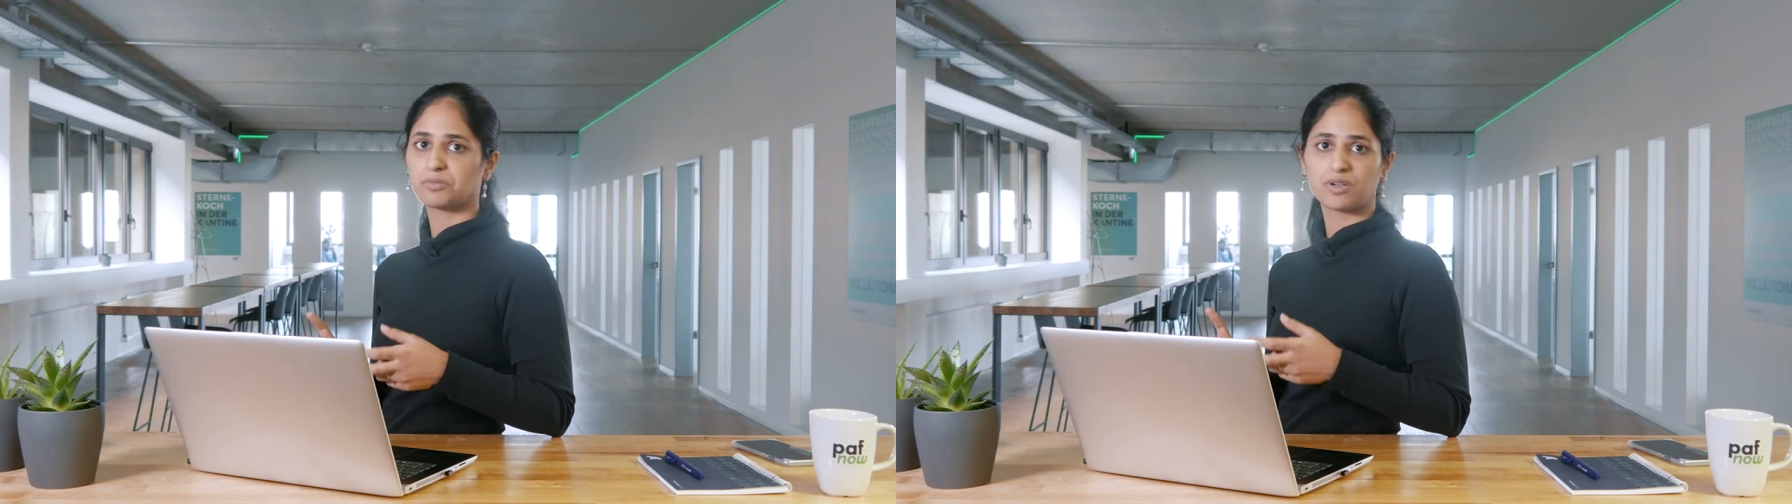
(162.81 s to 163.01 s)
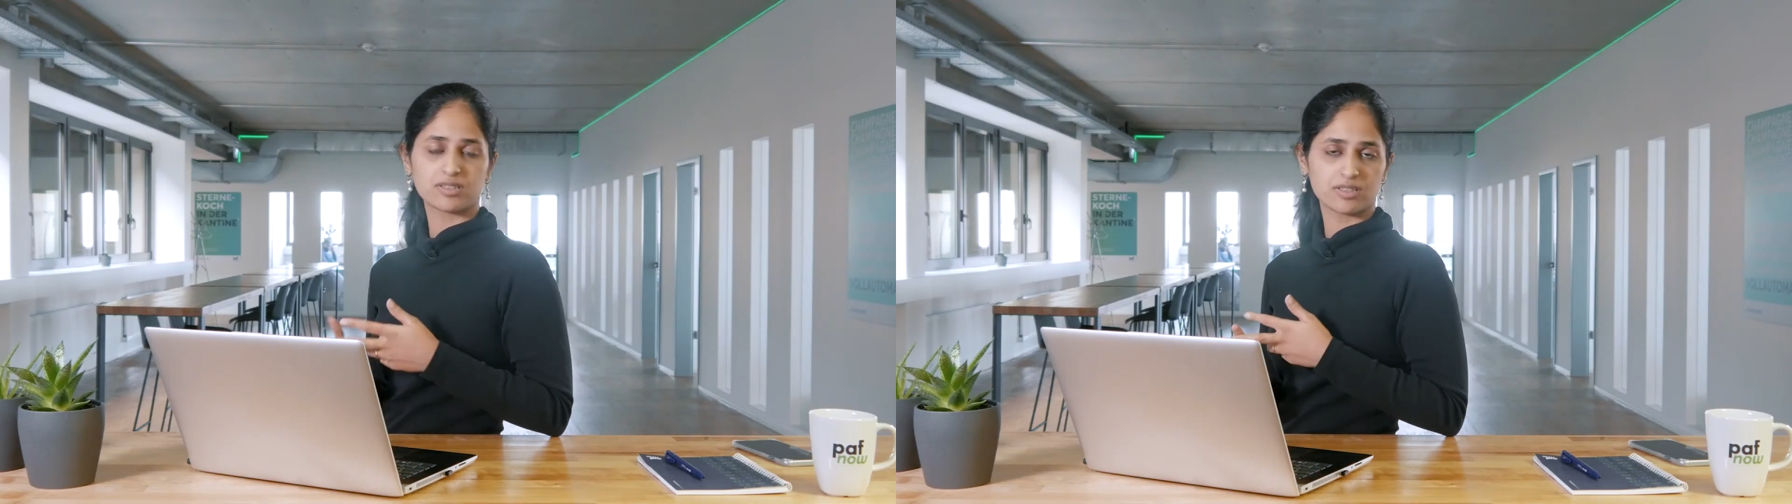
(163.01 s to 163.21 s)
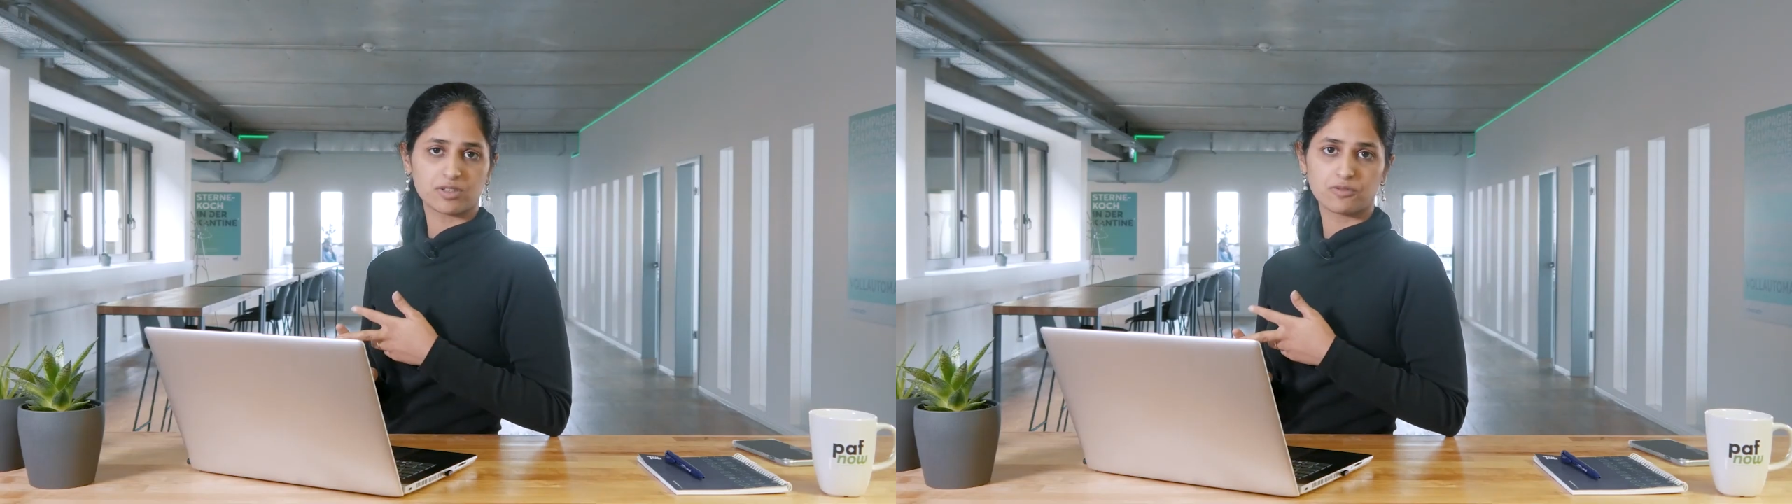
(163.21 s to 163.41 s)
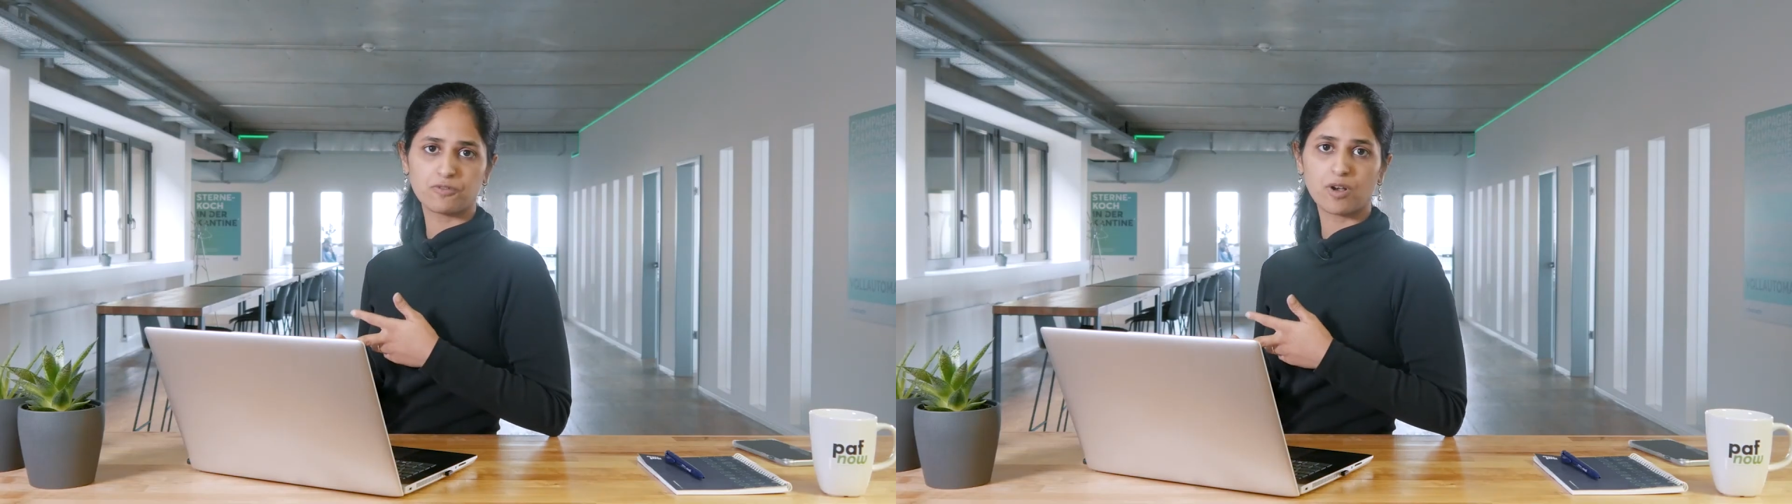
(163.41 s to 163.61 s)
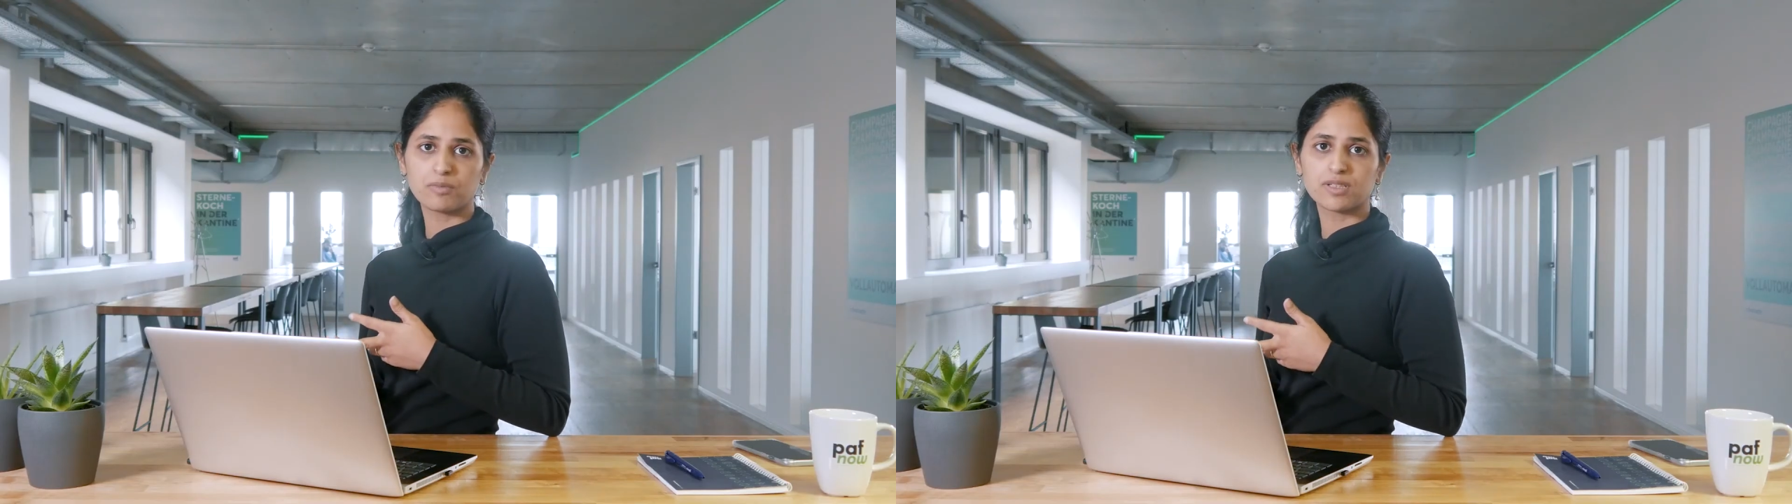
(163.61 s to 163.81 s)
process
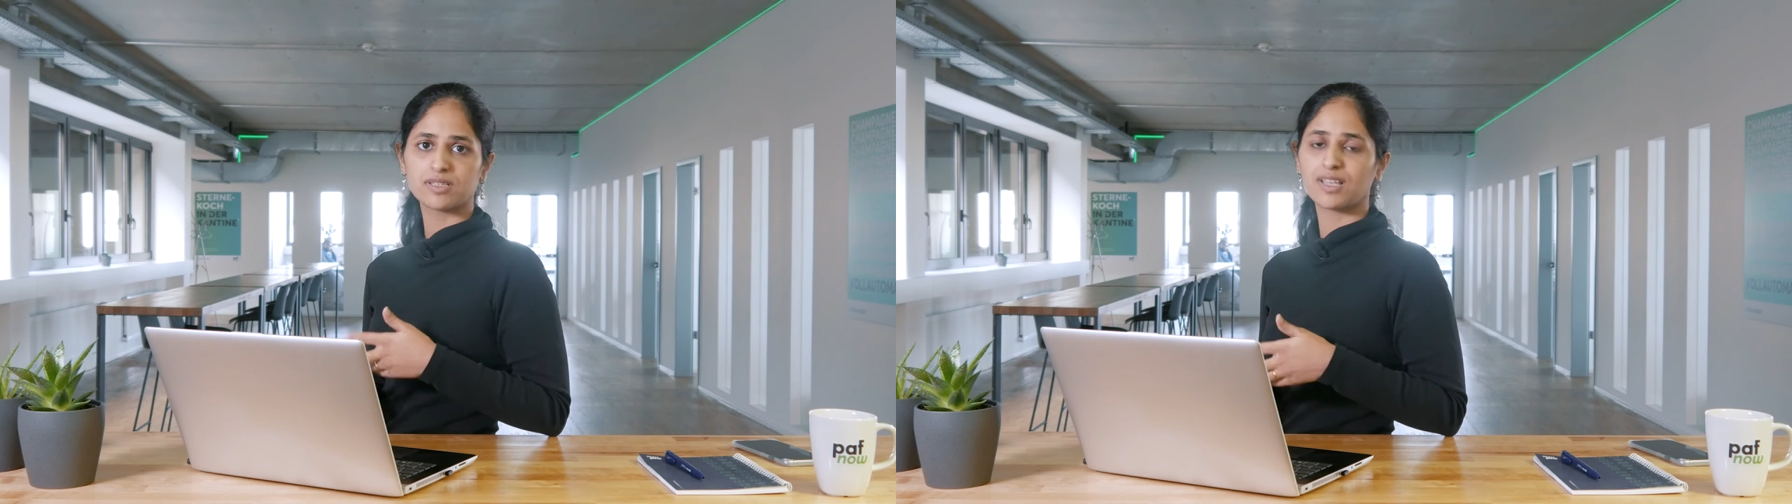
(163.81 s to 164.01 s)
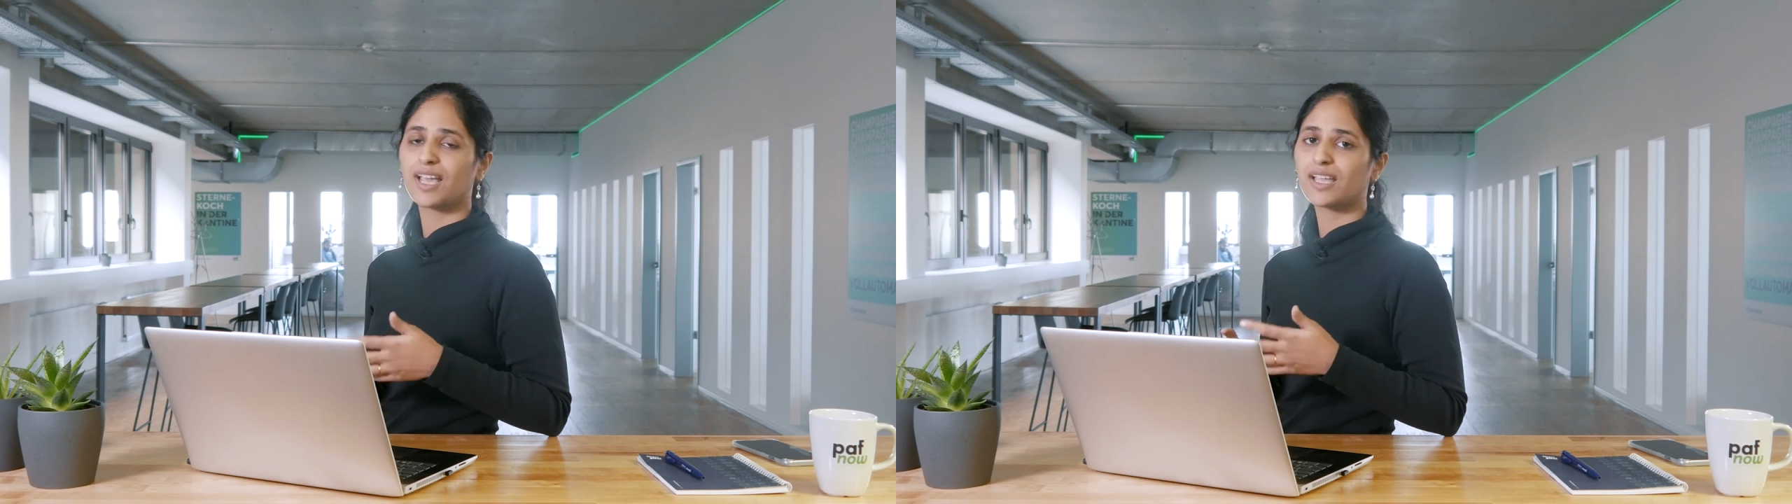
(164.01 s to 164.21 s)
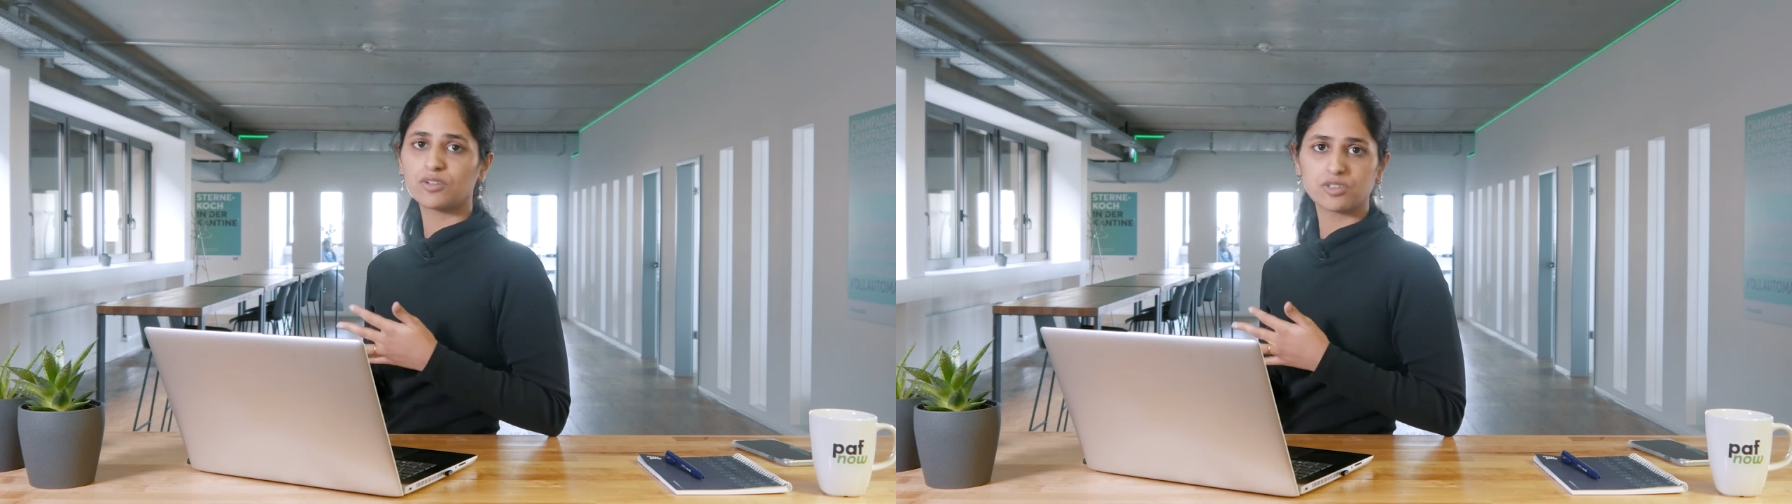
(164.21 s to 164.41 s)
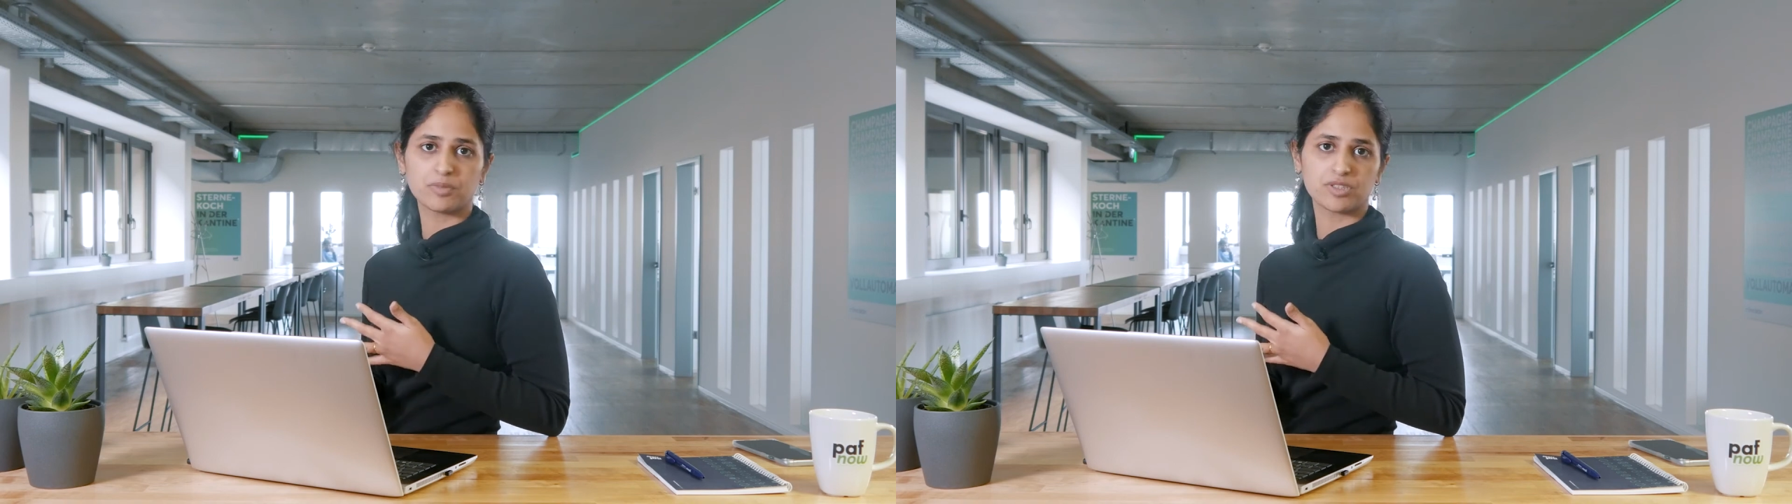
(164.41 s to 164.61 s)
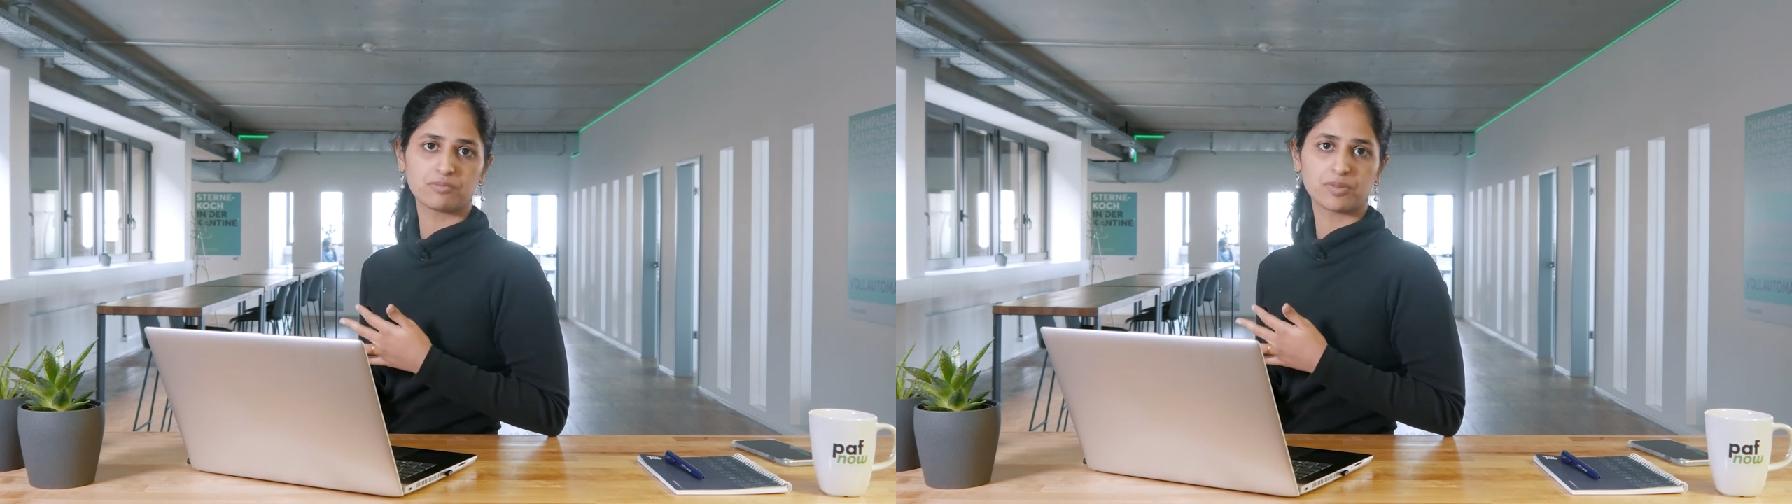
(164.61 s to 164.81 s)
conformance, and automation